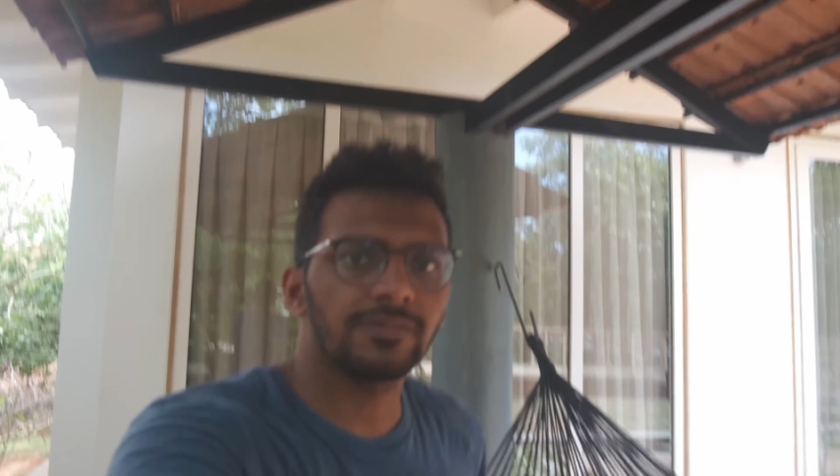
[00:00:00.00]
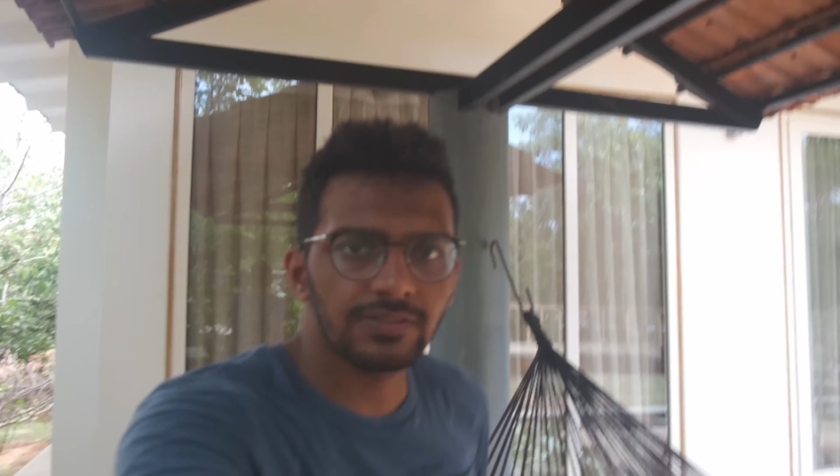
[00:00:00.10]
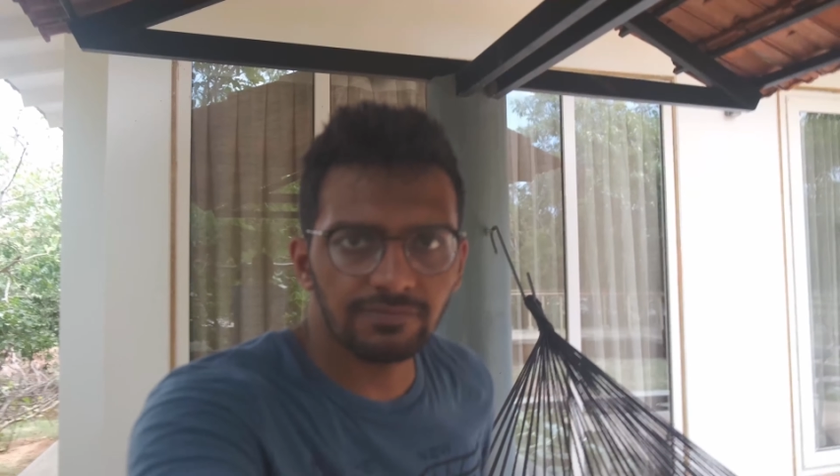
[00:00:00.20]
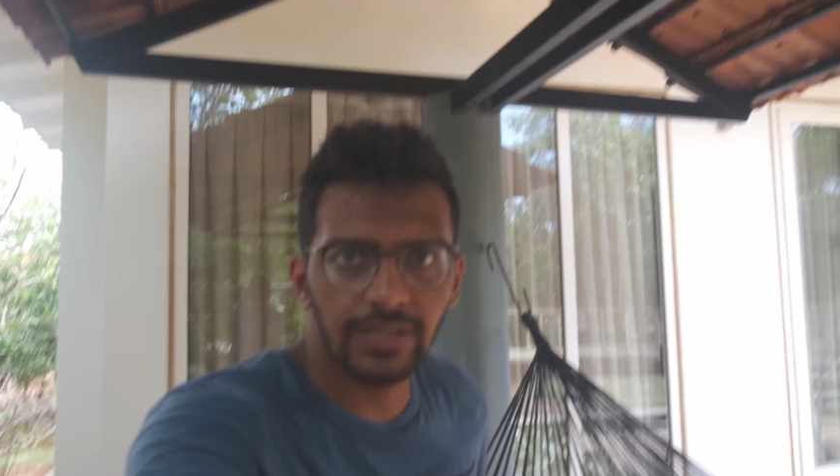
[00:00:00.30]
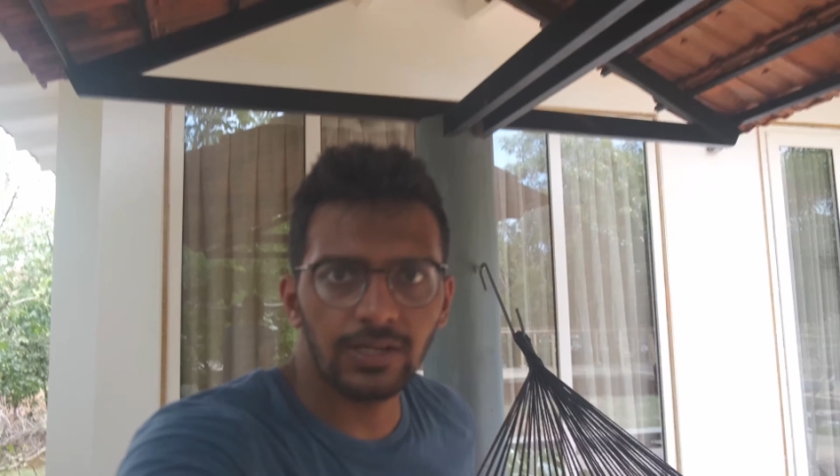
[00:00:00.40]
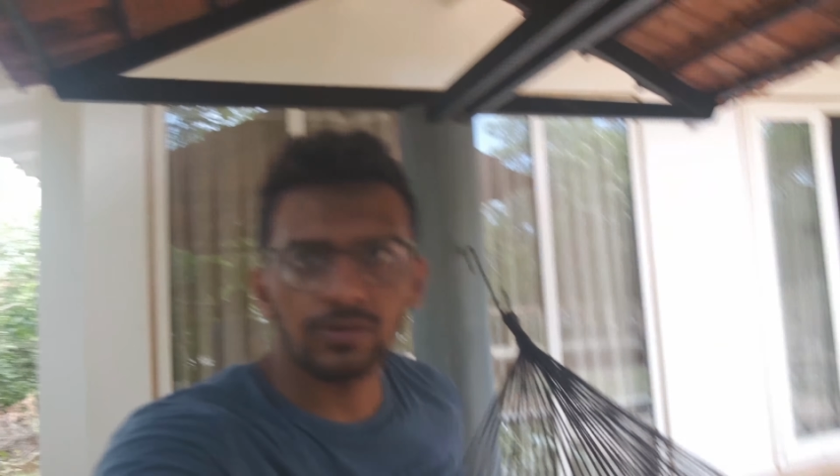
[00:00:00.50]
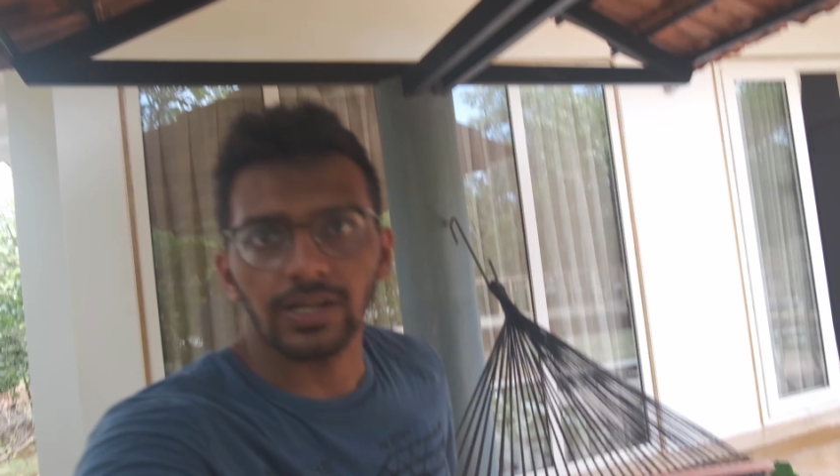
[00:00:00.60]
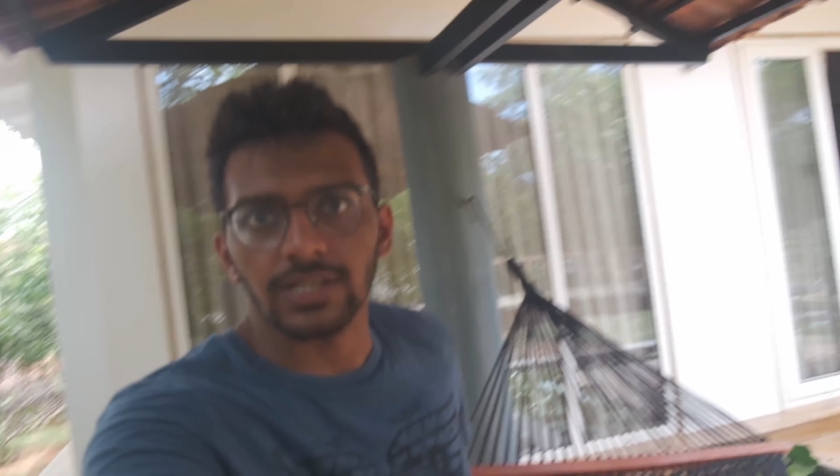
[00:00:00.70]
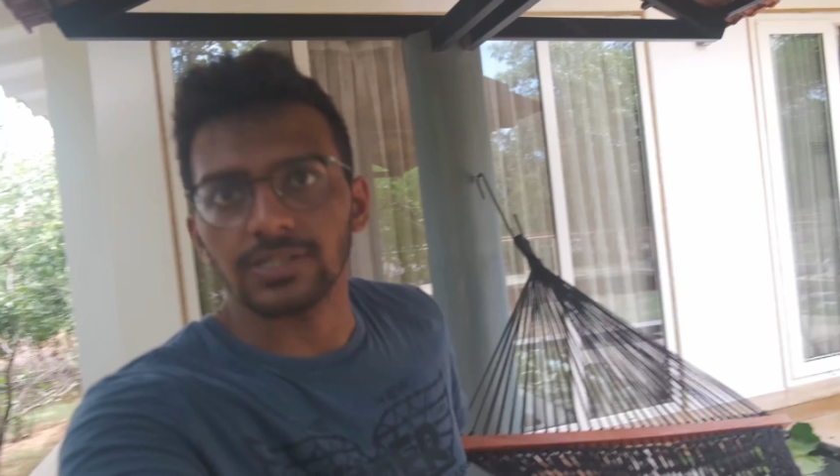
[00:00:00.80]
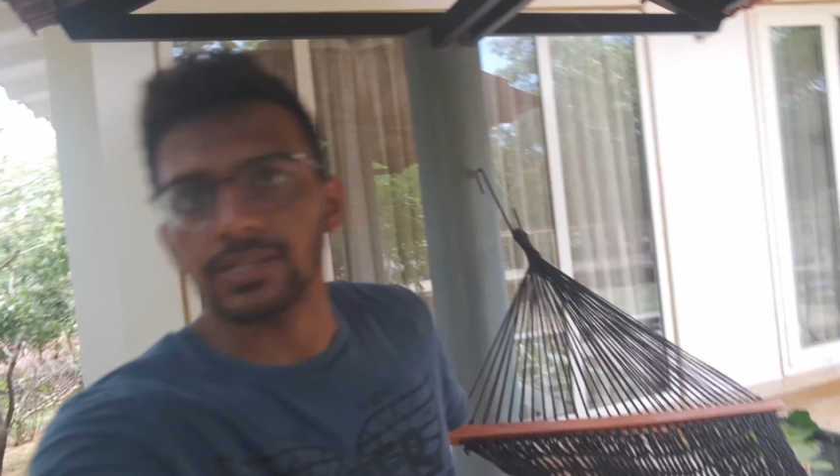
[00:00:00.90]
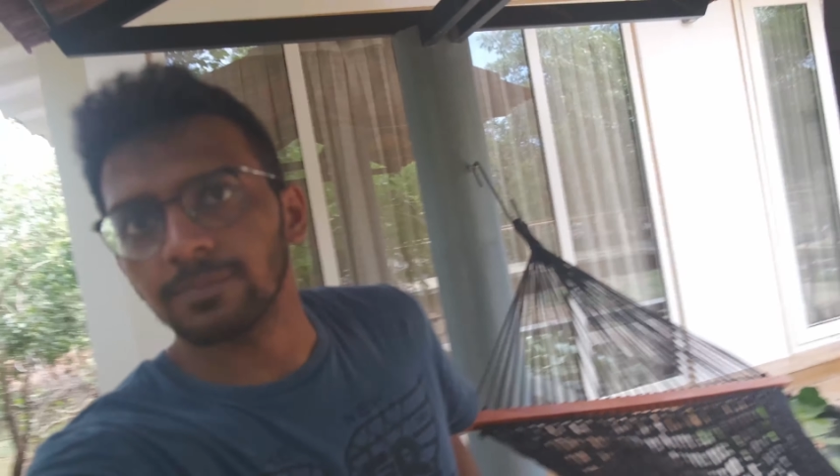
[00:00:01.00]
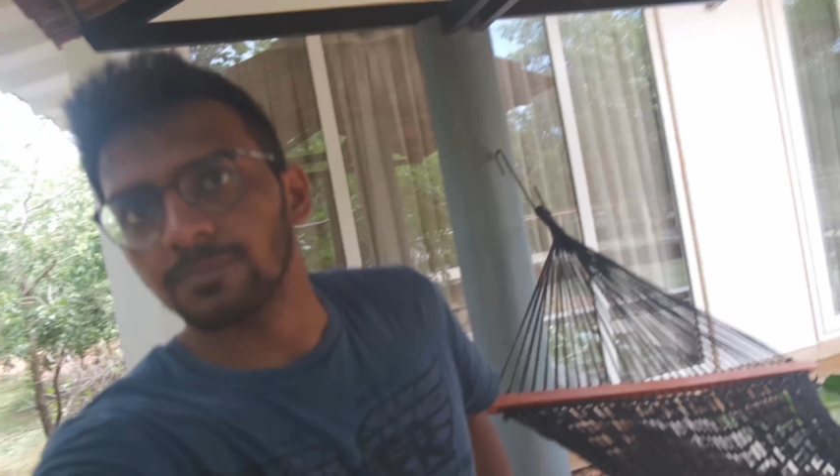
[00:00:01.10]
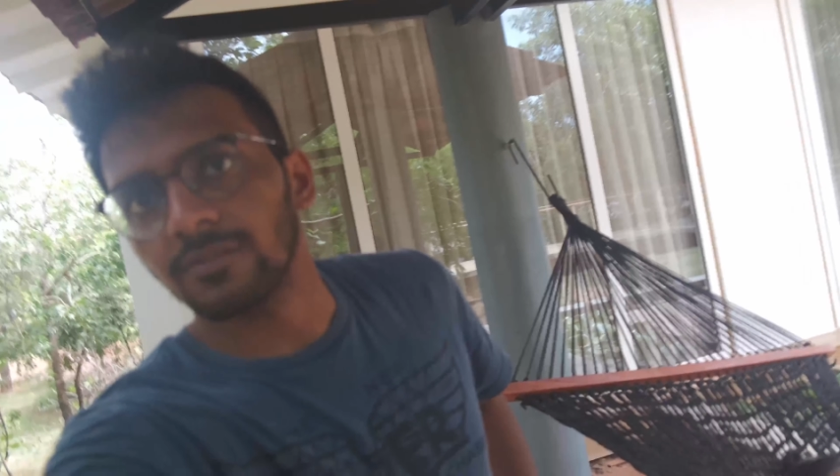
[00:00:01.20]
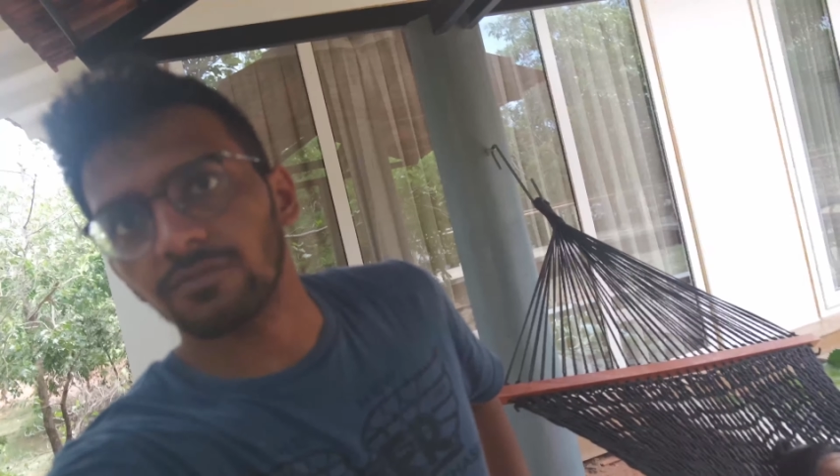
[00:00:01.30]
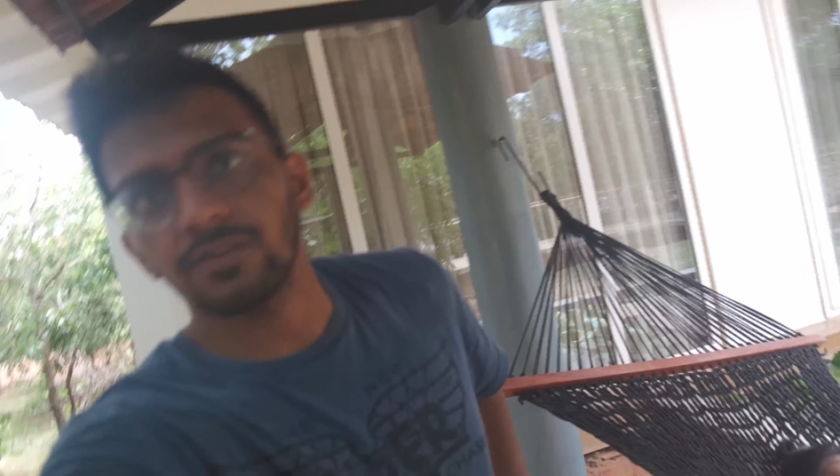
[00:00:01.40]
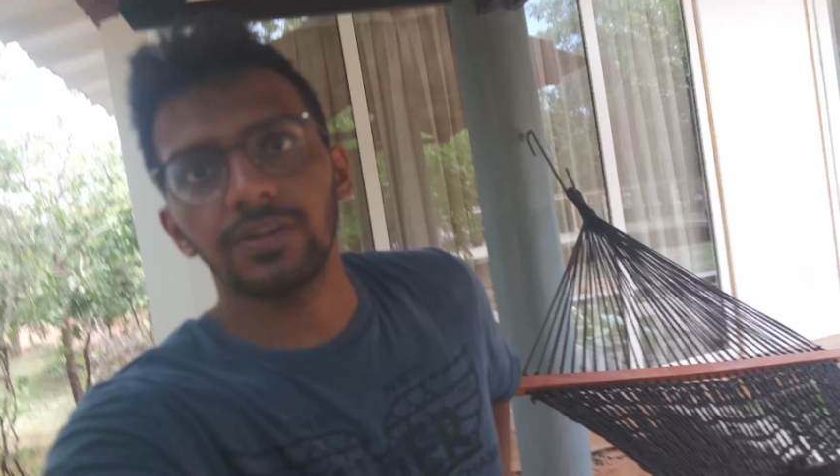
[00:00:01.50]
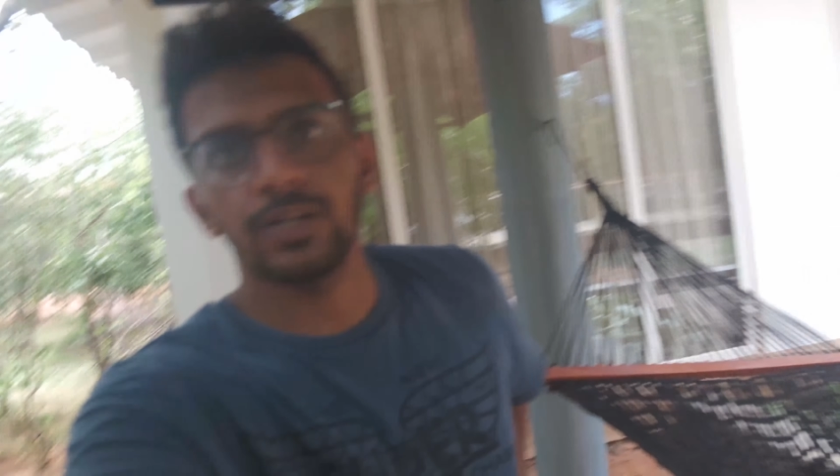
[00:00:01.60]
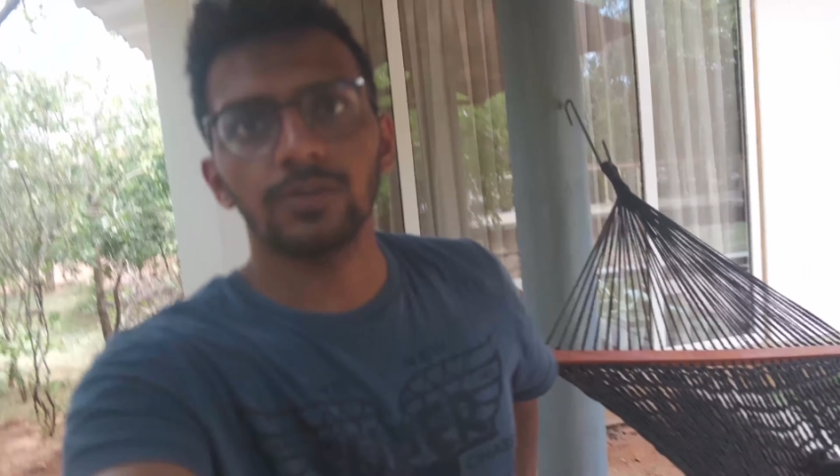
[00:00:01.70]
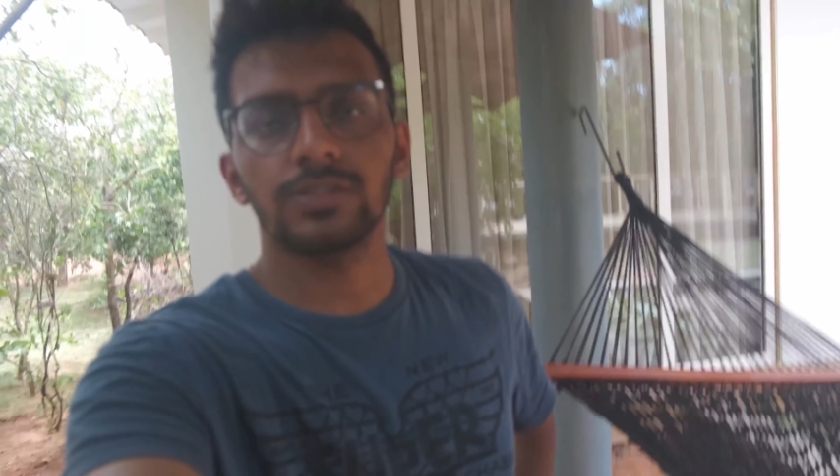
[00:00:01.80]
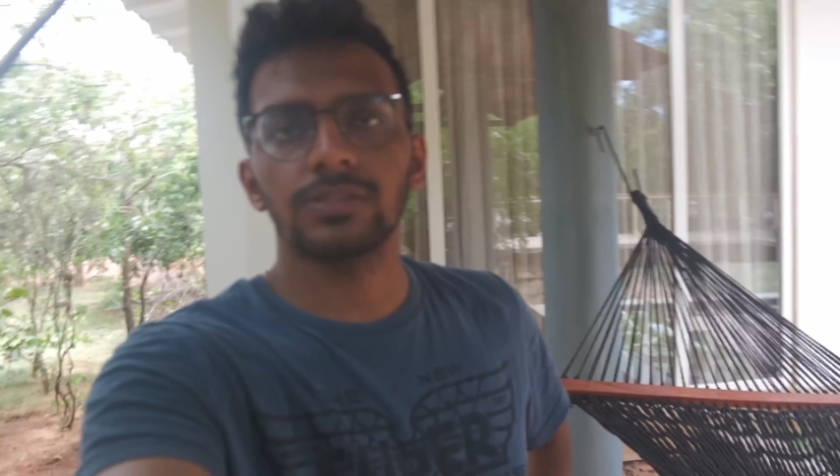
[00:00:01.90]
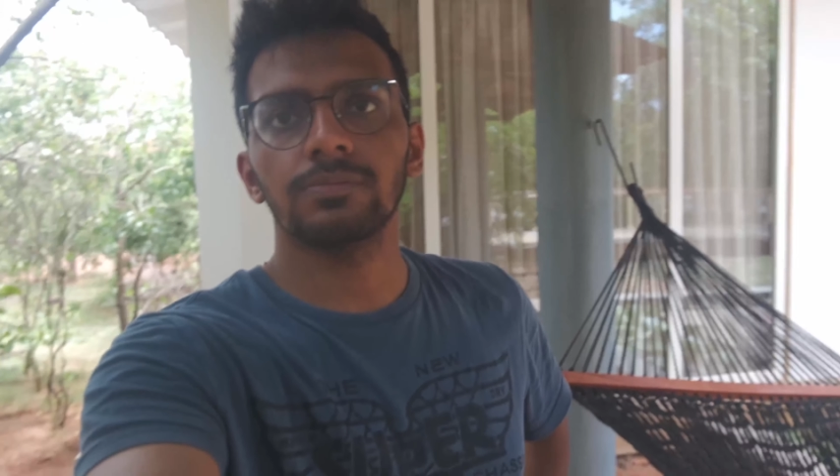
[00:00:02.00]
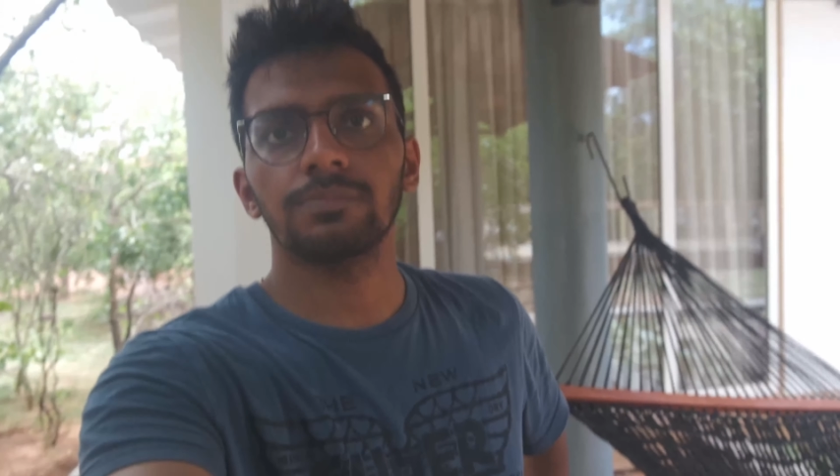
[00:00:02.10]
is very good actually for videos.